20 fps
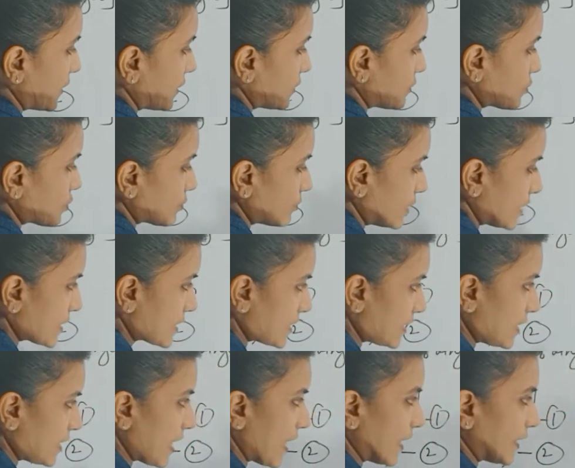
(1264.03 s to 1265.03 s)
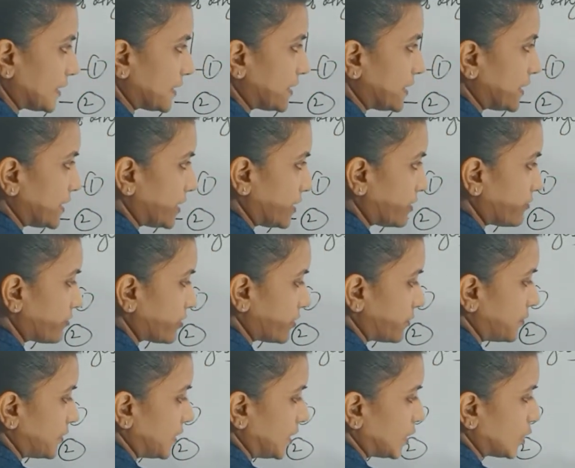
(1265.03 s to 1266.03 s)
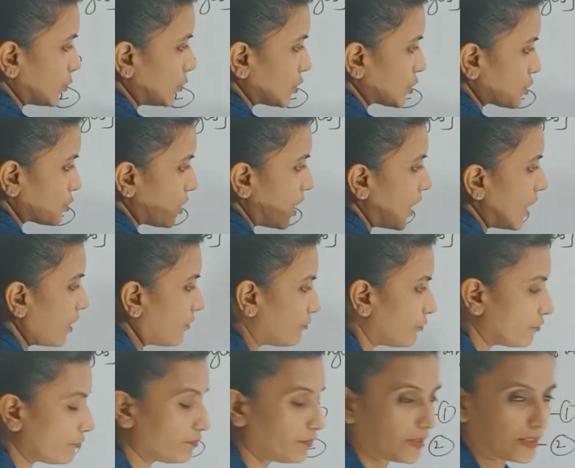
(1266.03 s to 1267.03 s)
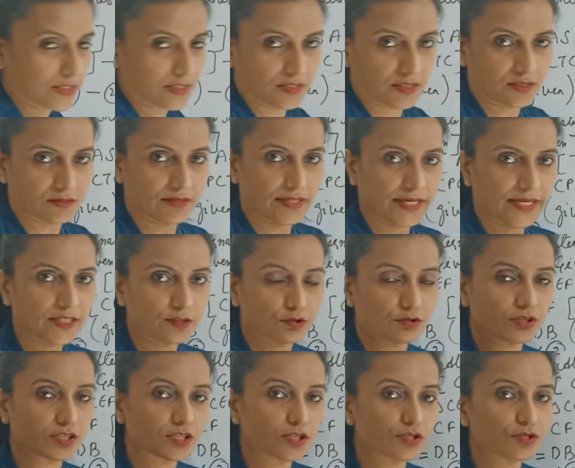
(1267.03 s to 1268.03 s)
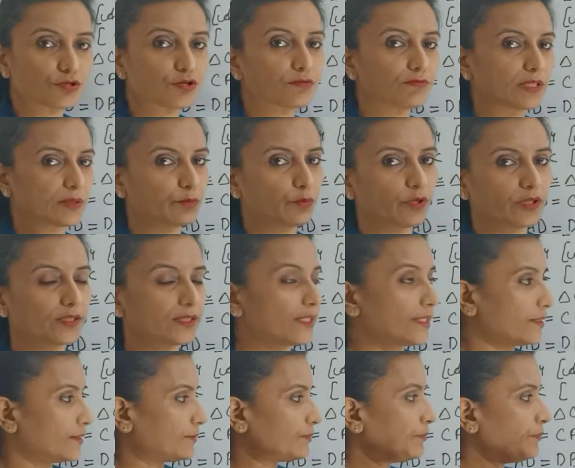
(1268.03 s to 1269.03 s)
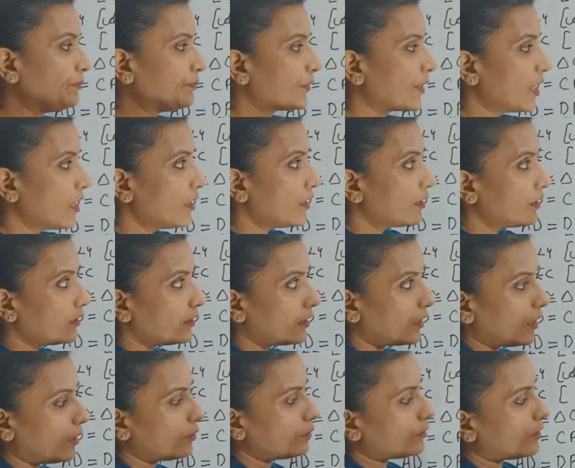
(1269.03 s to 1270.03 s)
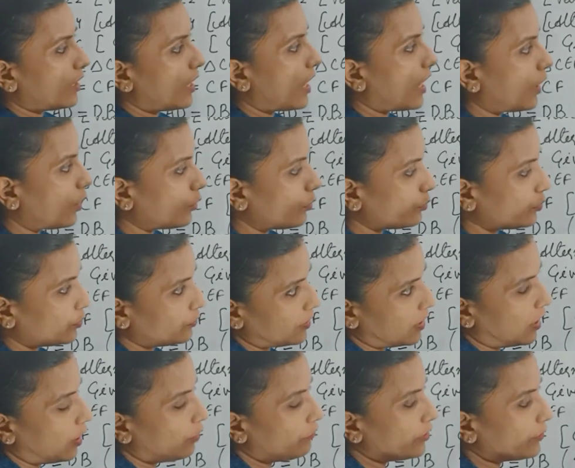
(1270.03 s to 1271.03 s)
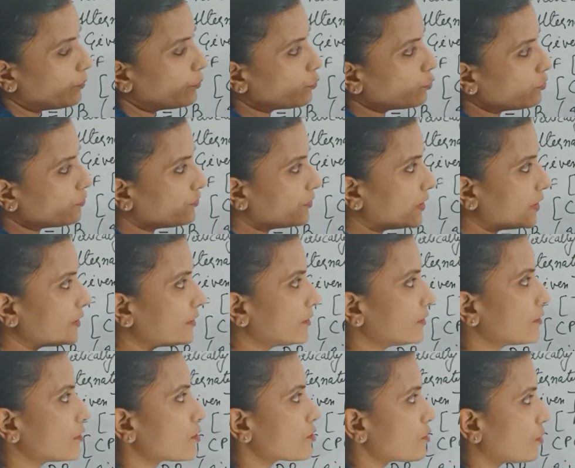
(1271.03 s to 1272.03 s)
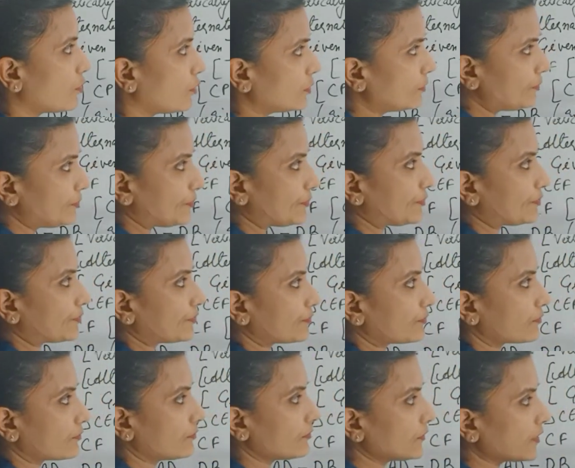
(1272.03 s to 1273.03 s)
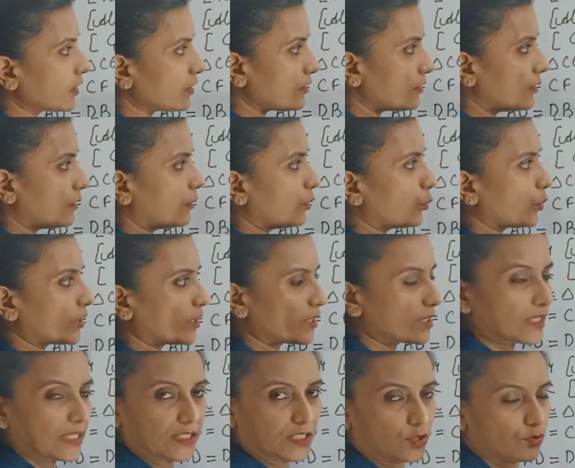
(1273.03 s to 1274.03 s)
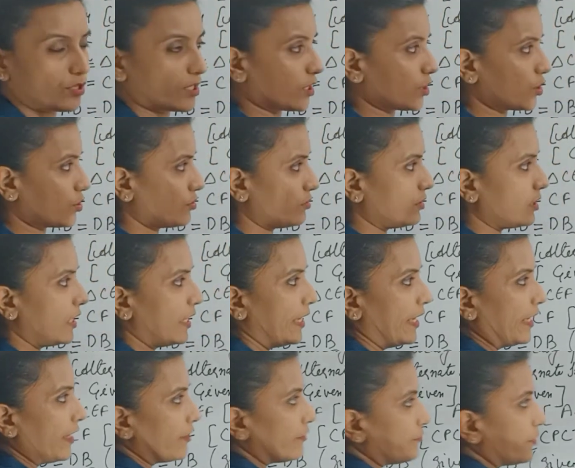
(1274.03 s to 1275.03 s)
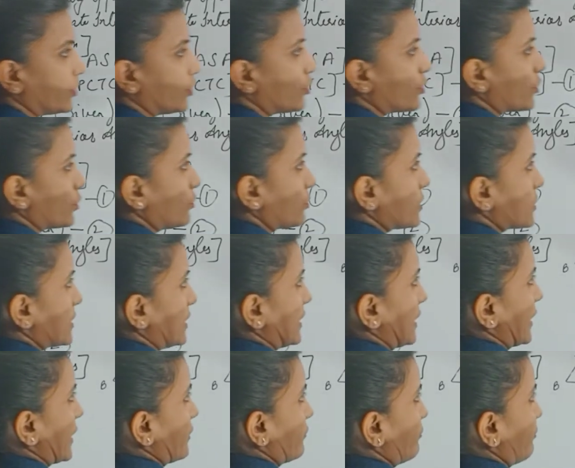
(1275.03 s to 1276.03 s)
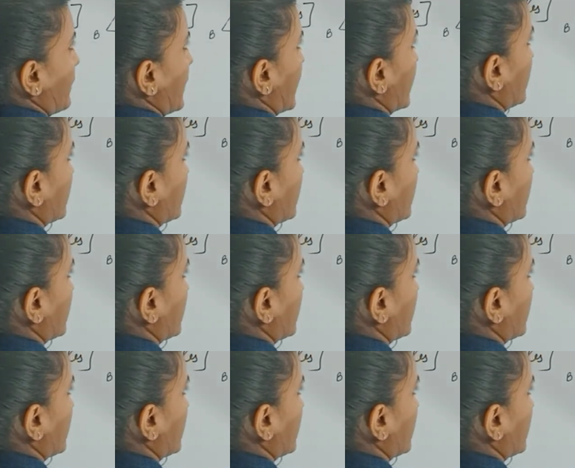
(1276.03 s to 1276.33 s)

parallel to BC and DE will be equal to half of BC, right? So this is your midpoint theorem. Now how we proved it? So we did construction. We drew CF